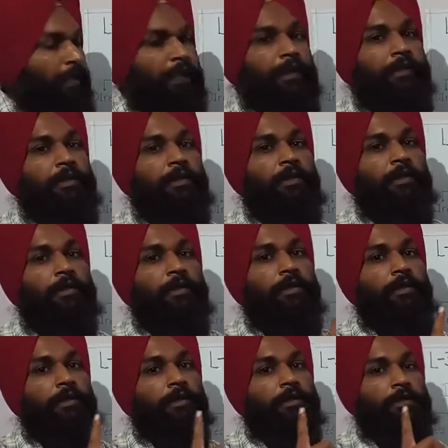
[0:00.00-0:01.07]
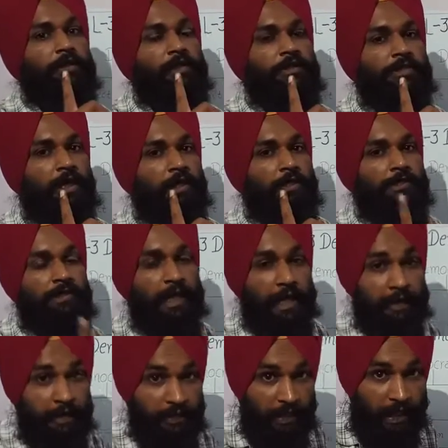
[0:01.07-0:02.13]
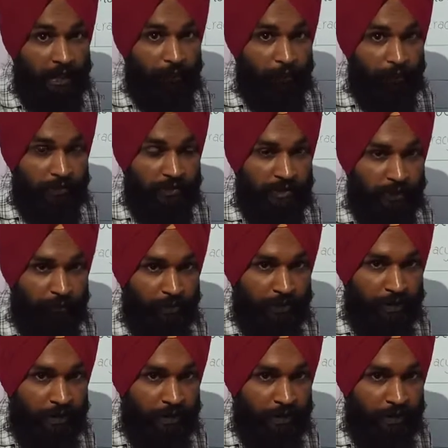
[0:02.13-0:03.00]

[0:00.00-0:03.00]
either these are state assembly